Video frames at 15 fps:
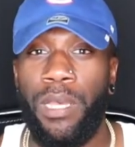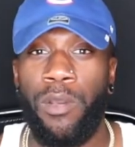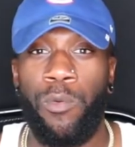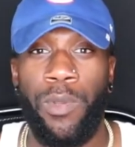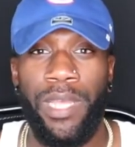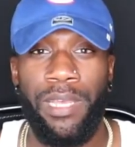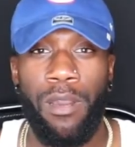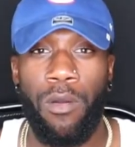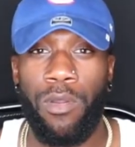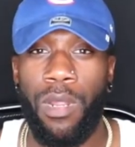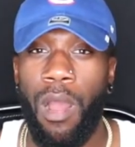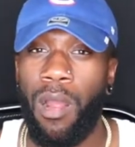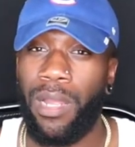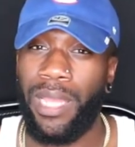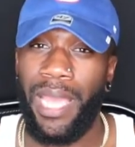We go to
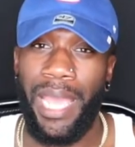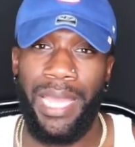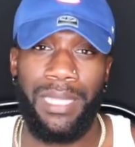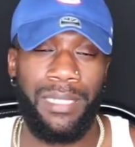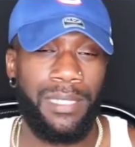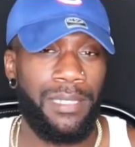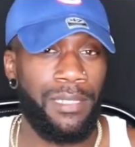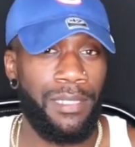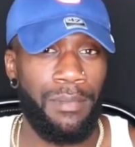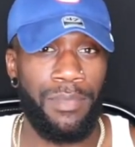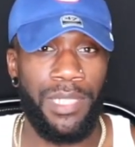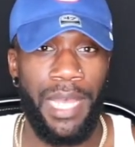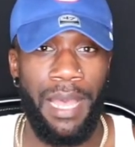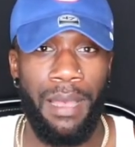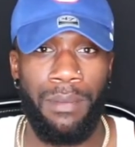arcades
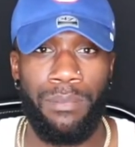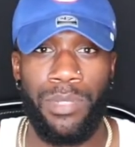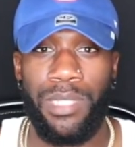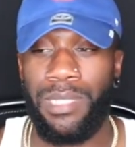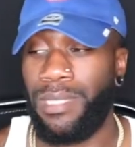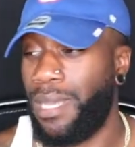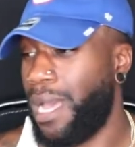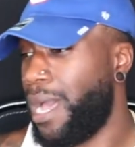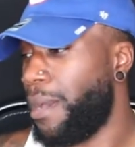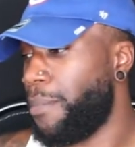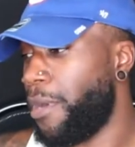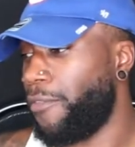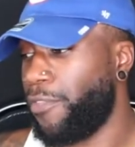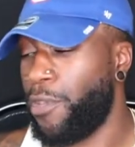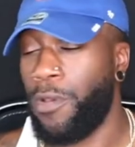sometimes.
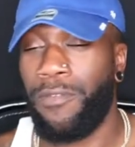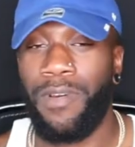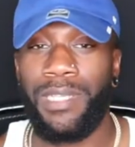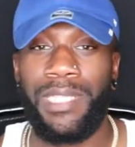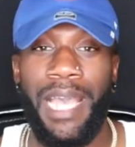A few of us